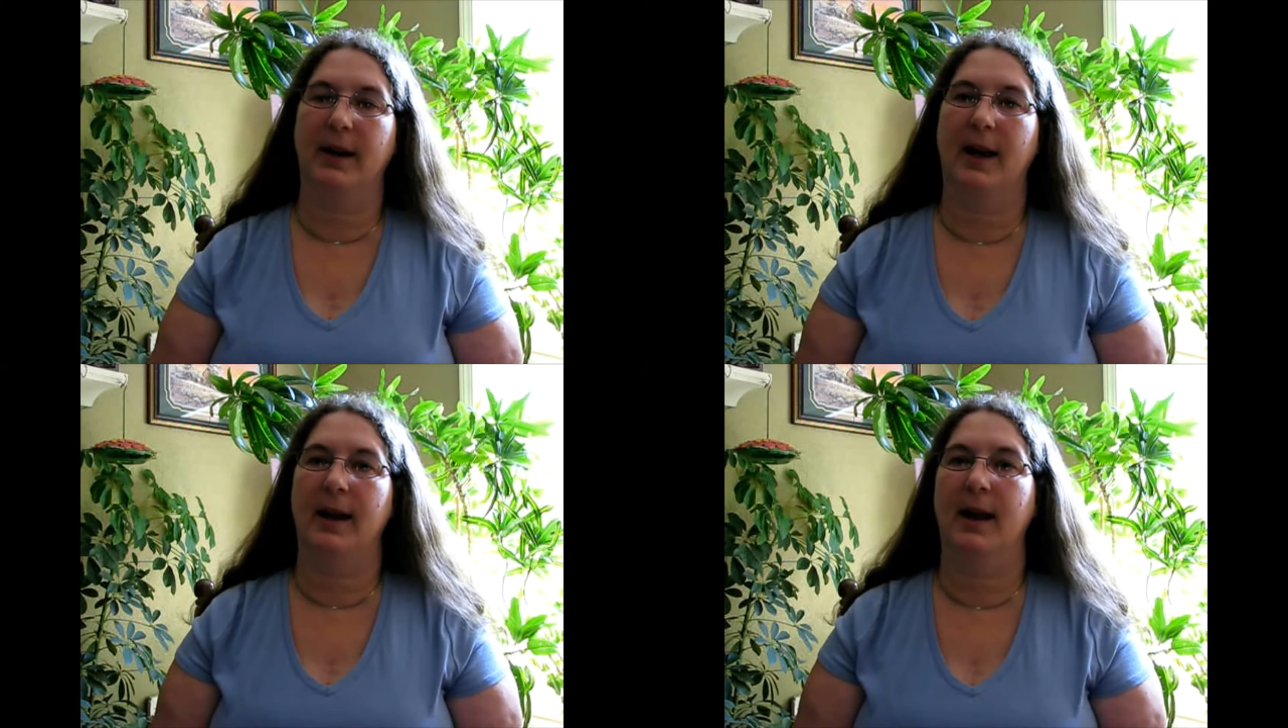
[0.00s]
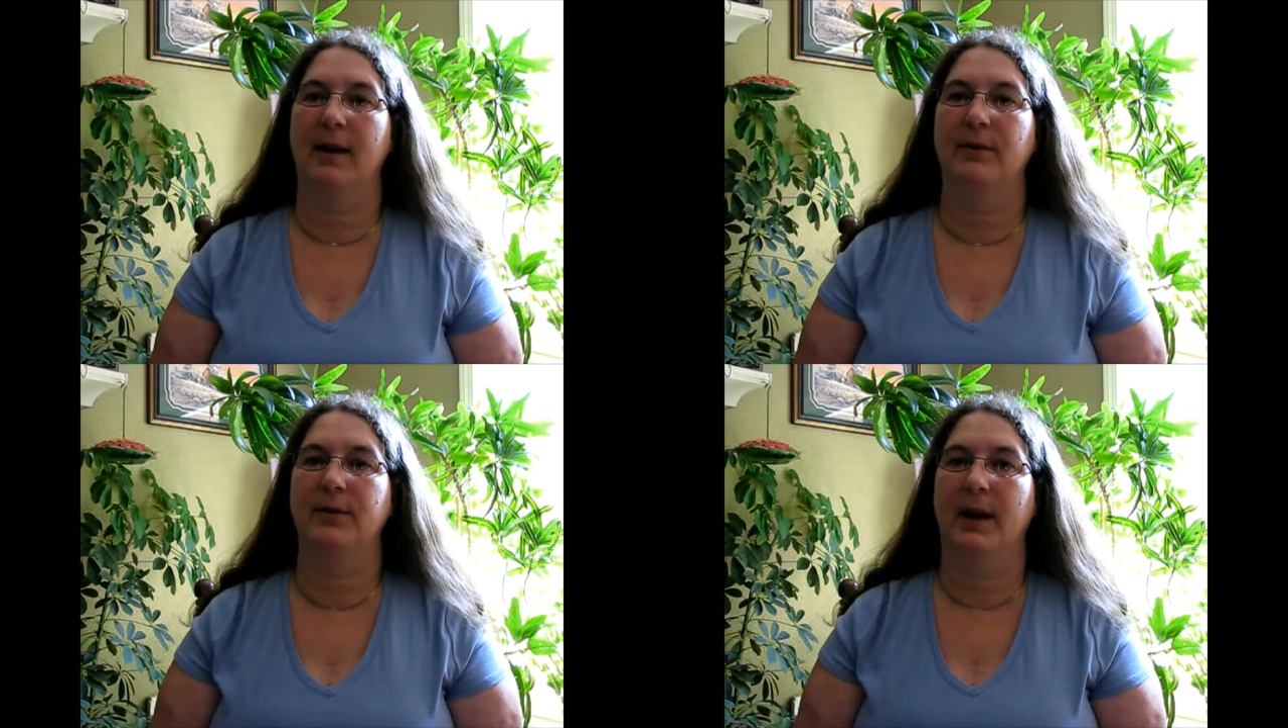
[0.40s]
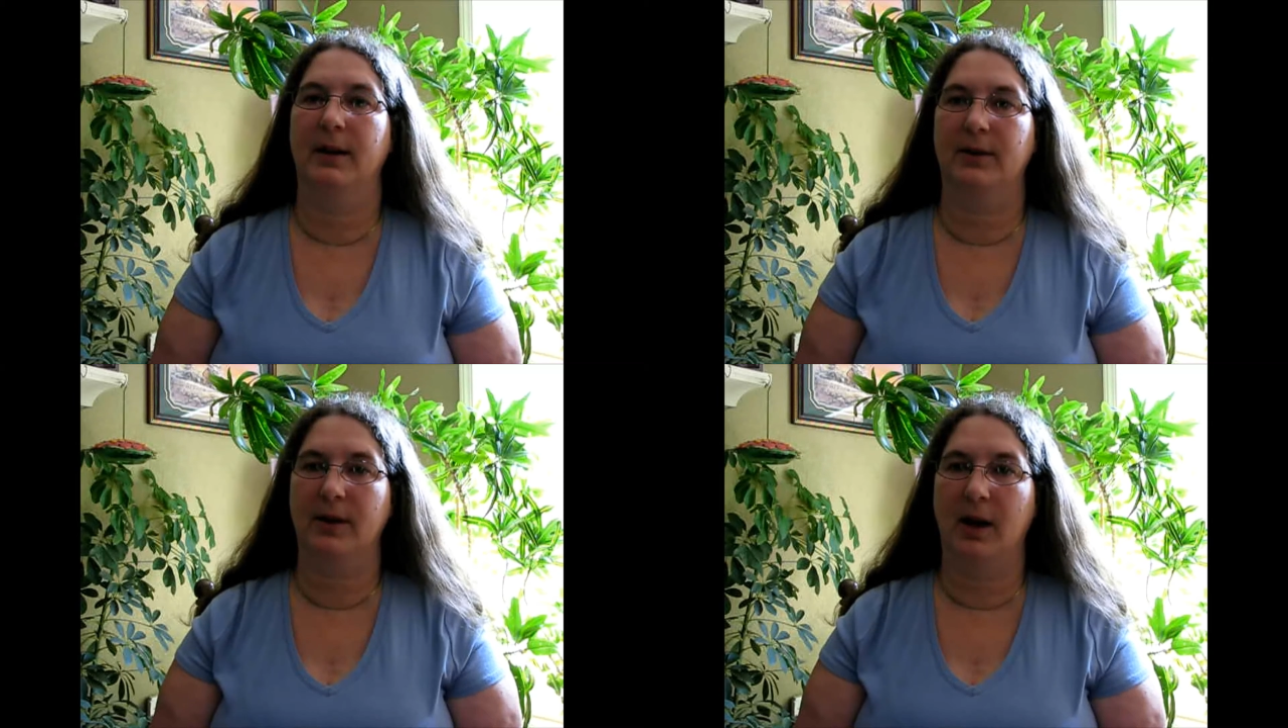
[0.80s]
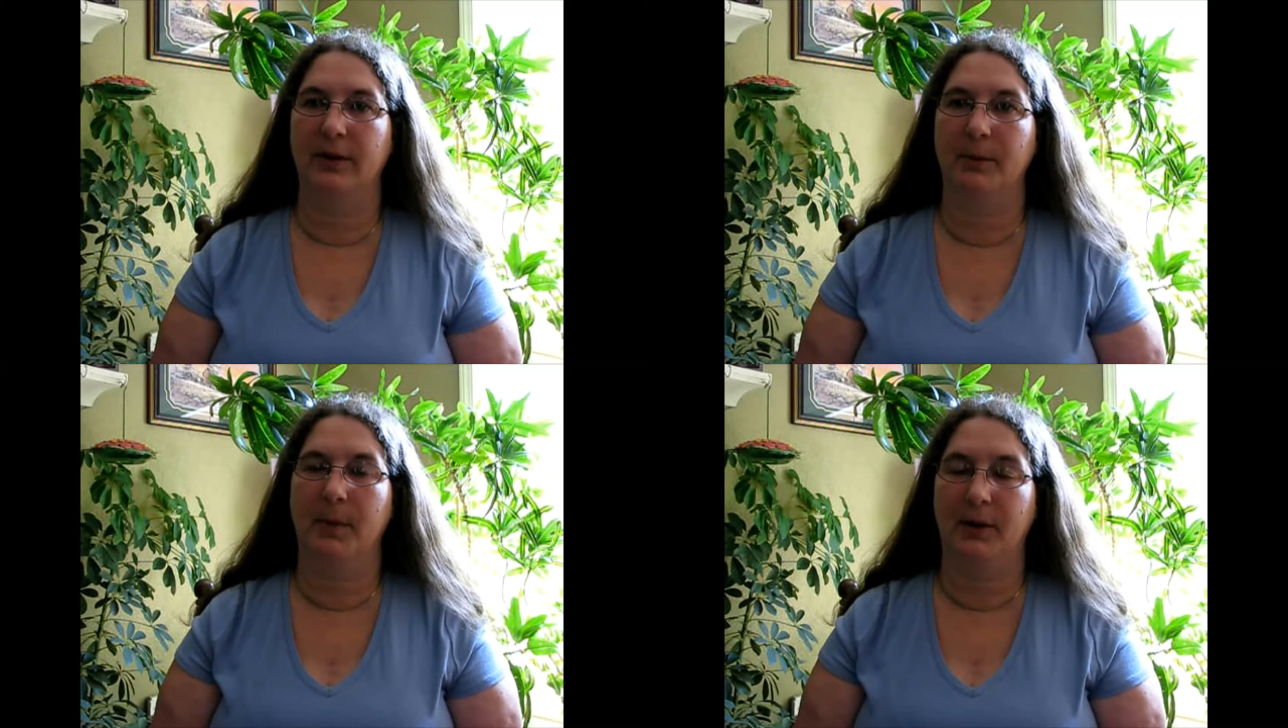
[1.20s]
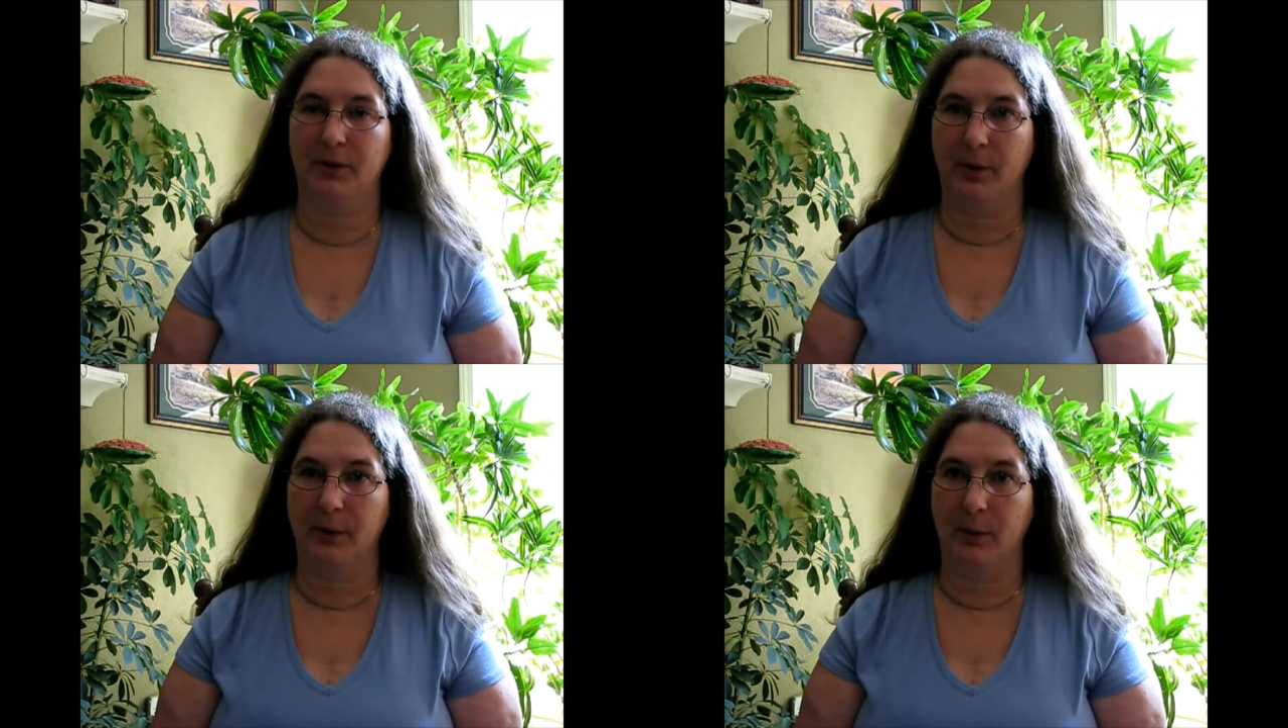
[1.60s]
I have that's causing my
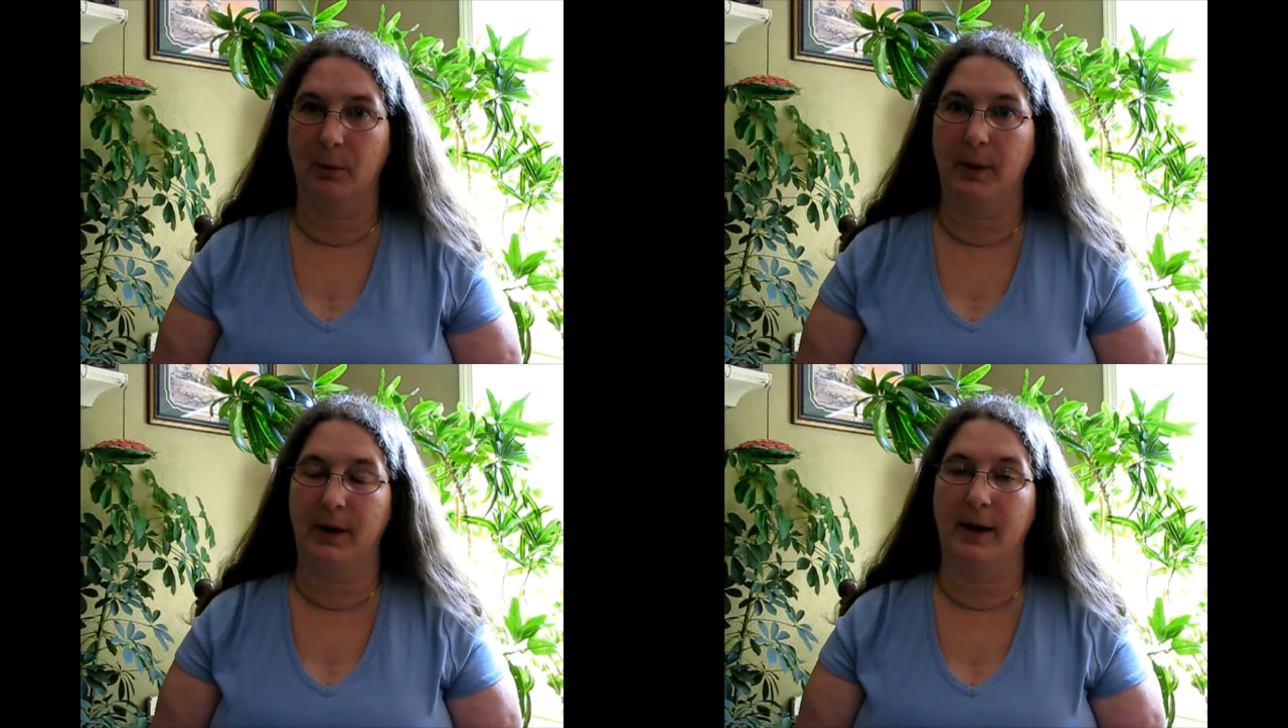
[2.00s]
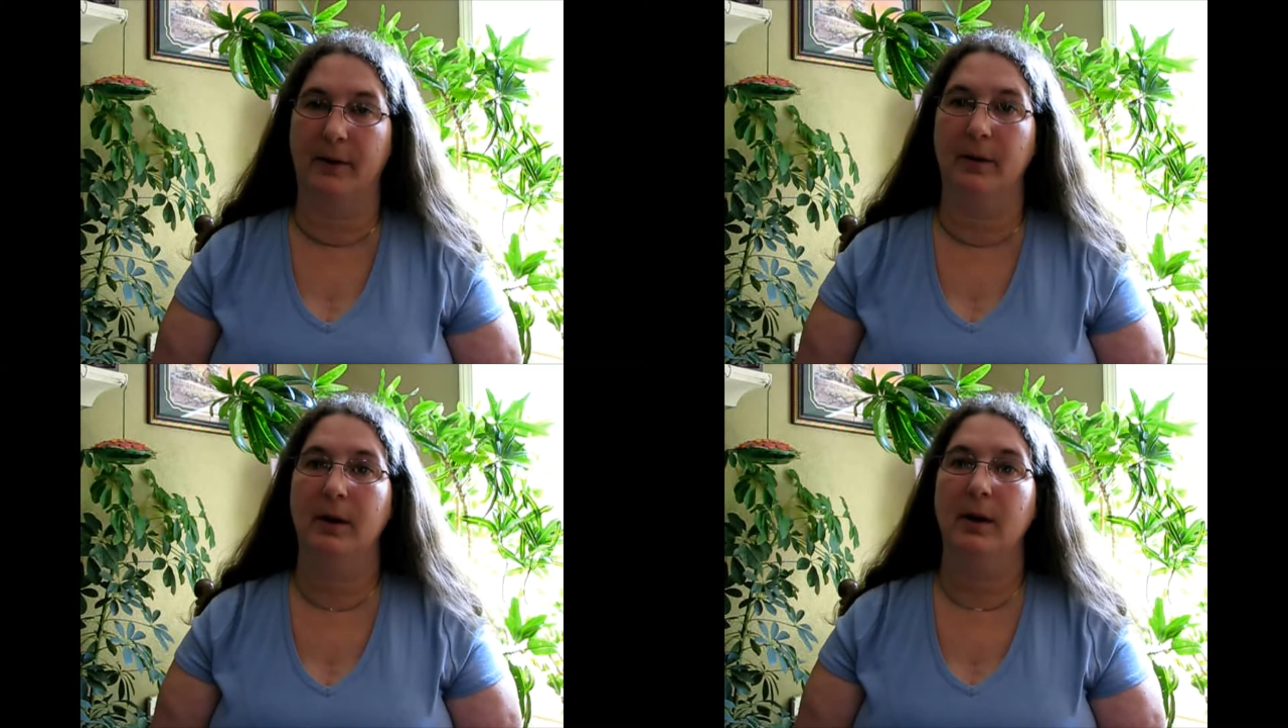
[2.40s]
sore throat right now.